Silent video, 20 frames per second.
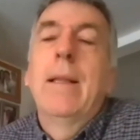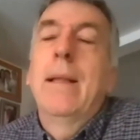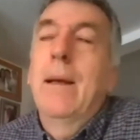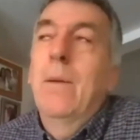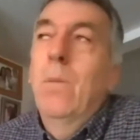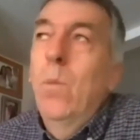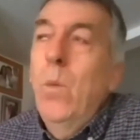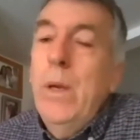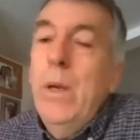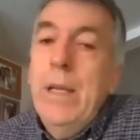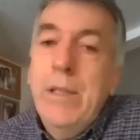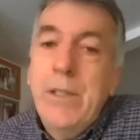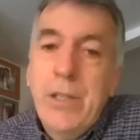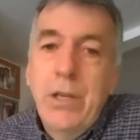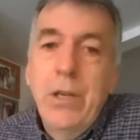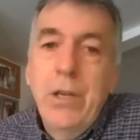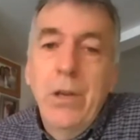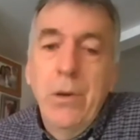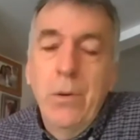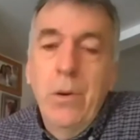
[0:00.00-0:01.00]
and we
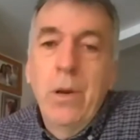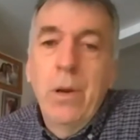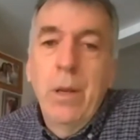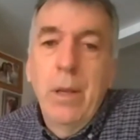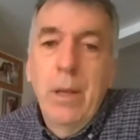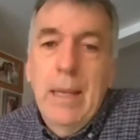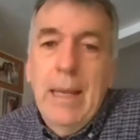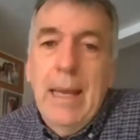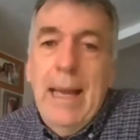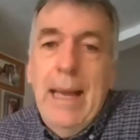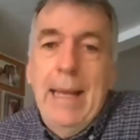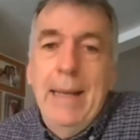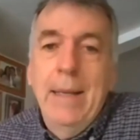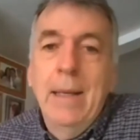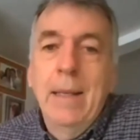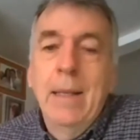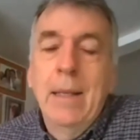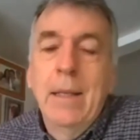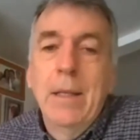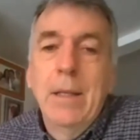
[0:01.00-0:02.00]
too
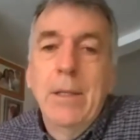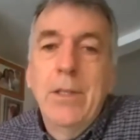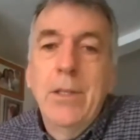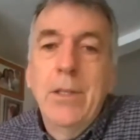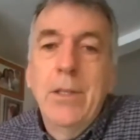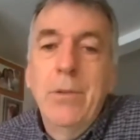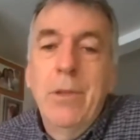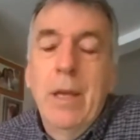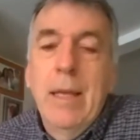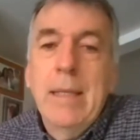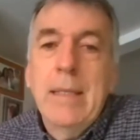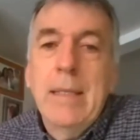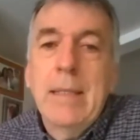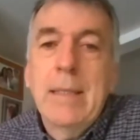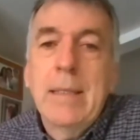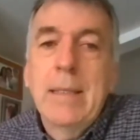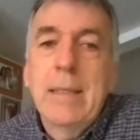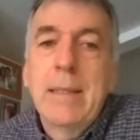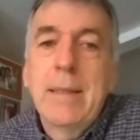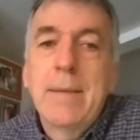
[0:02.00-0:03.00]
can do
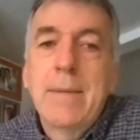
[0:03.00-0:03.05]
this.